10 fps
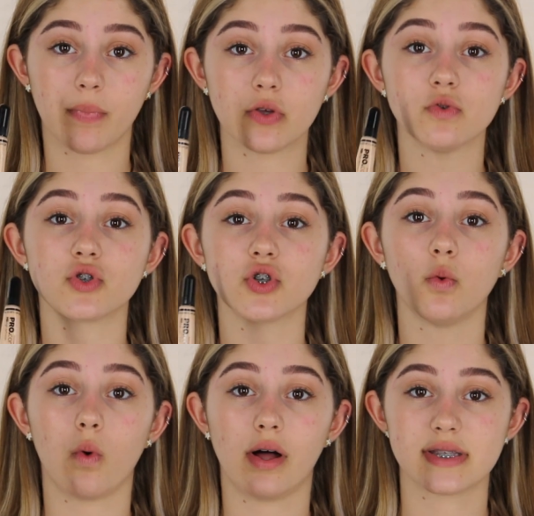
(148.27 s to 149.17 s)
but you
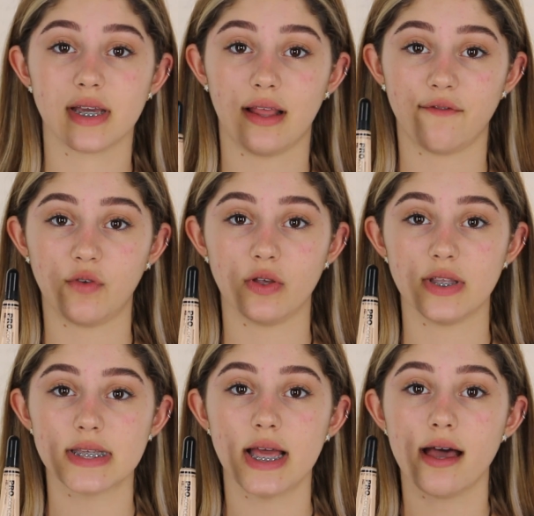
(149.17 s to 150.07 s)
still want something that
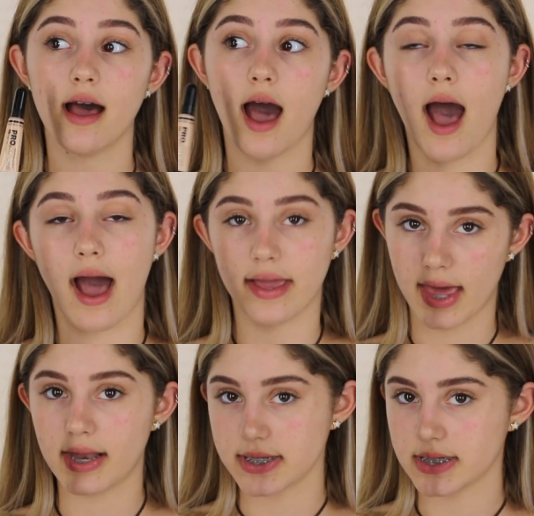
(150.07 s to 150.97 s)
feels
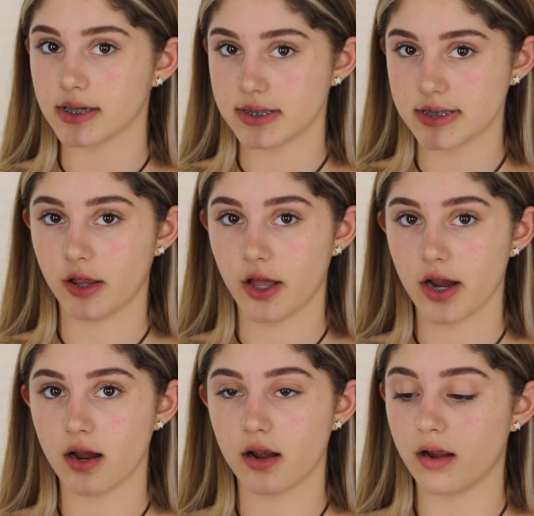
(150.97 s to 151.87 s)
high-end as a concealer.